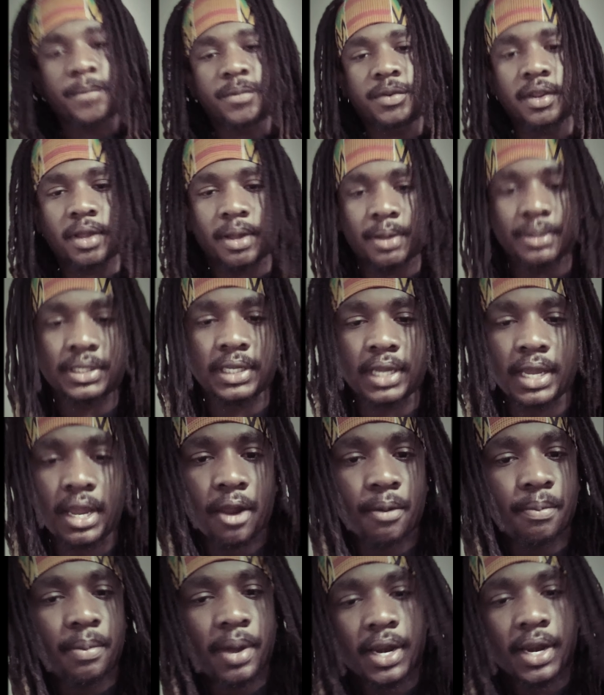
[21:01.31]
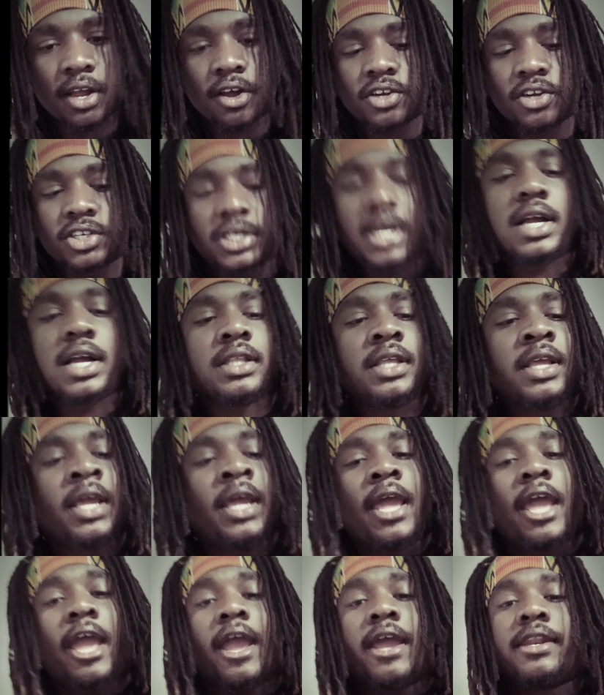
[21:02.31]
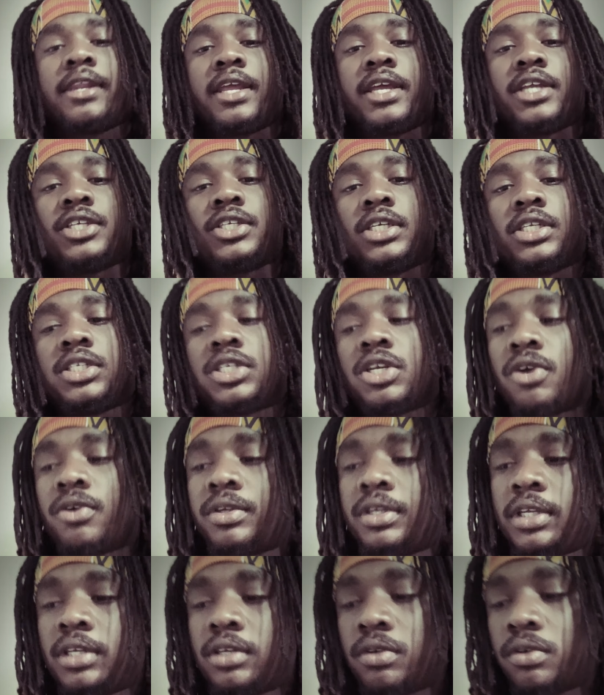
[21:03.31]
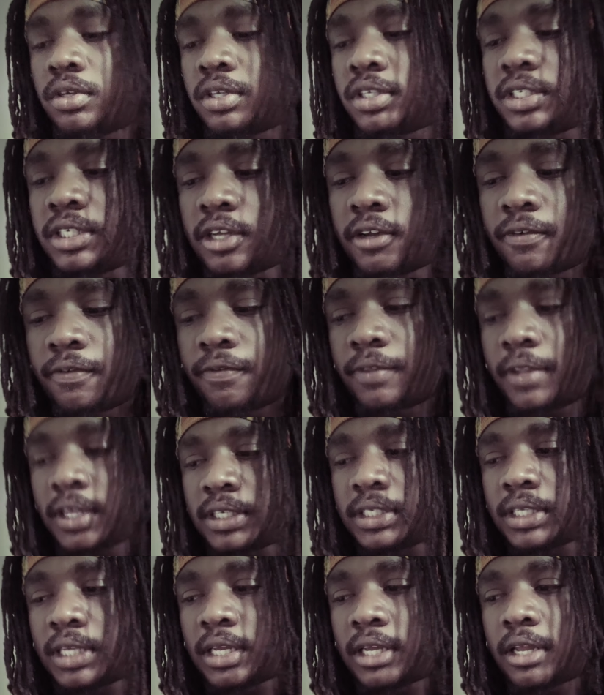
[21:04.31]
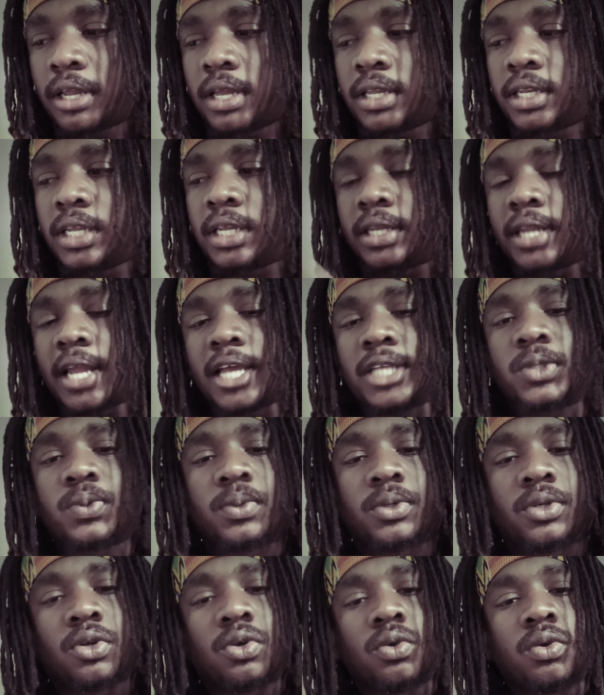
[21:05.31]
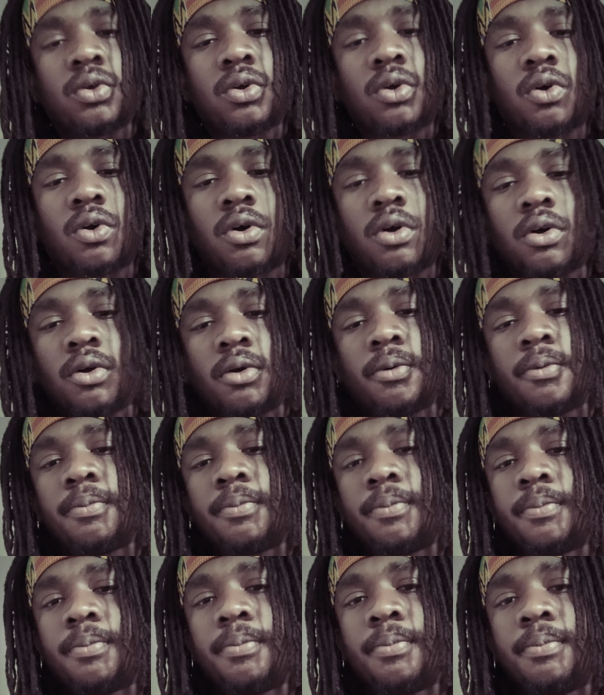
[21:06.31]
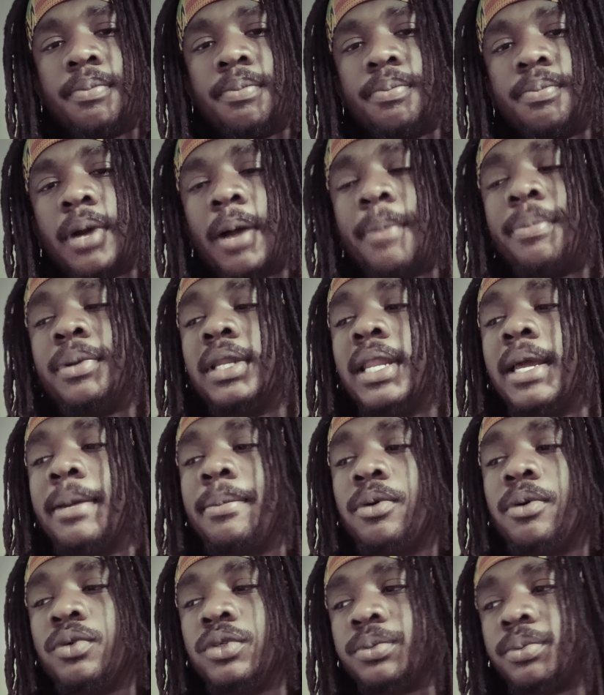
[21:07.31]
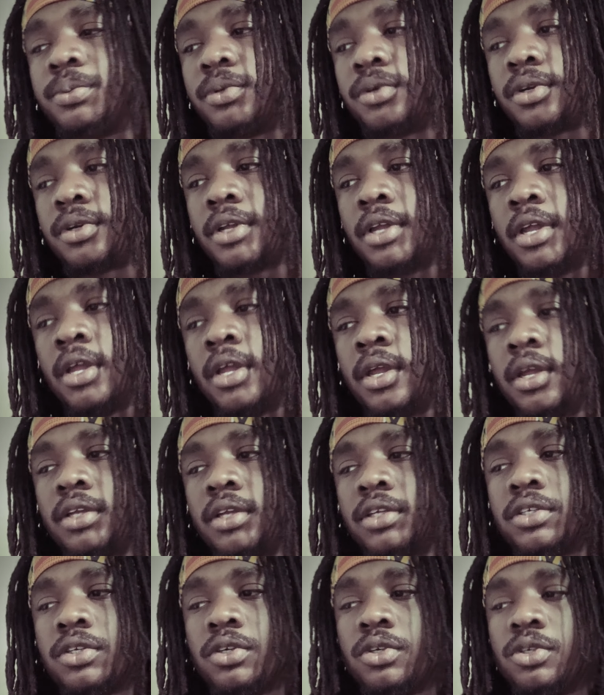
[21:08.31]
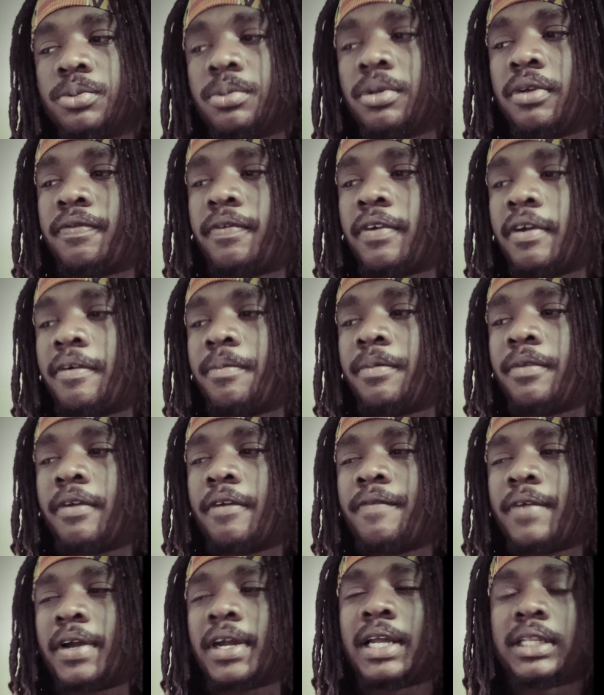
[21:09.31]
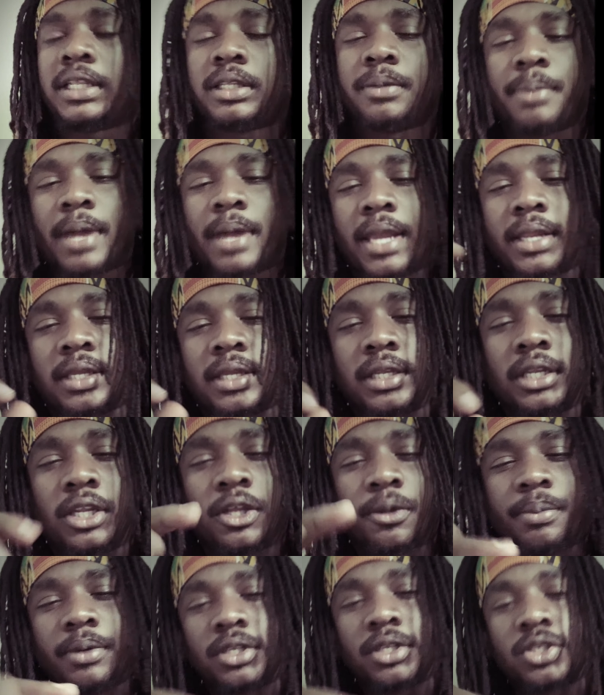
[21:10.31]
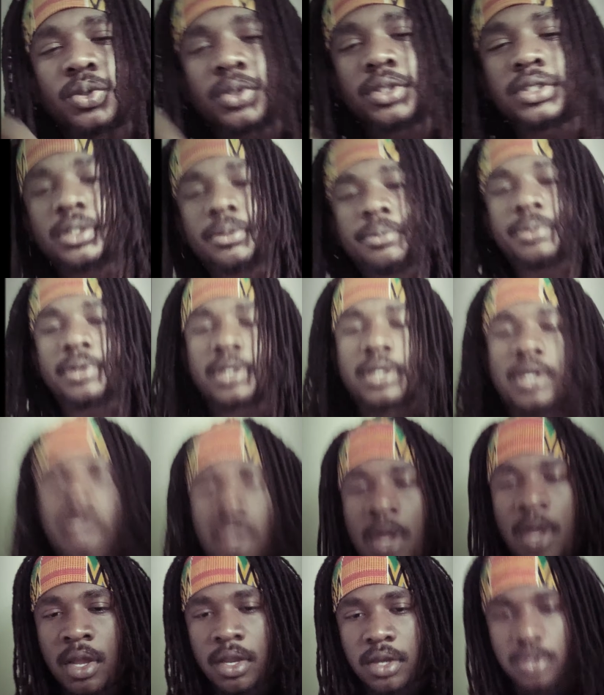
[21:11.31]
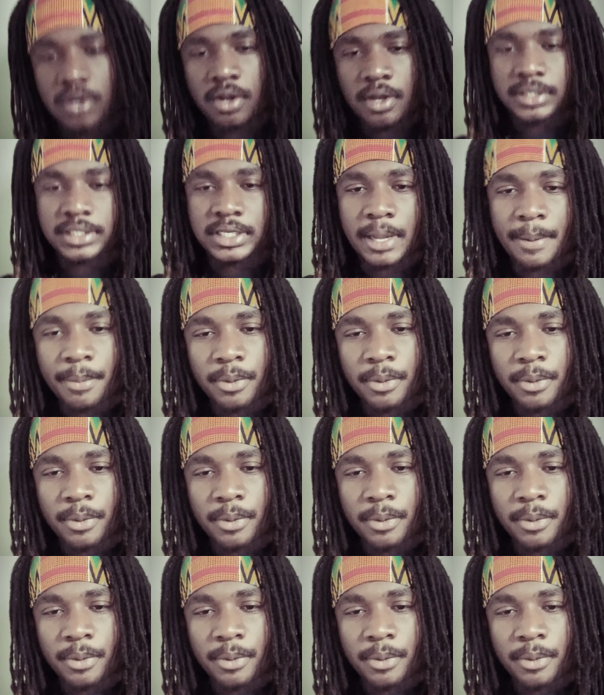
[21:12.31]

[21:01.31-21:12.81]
You know what I'm saying? Everybody all shocked. And then she turned in on herself, they said. And then that's when Papa Legba was born. Excuse me if I got the paddocky a little bit twisted, but you know what I'm saying?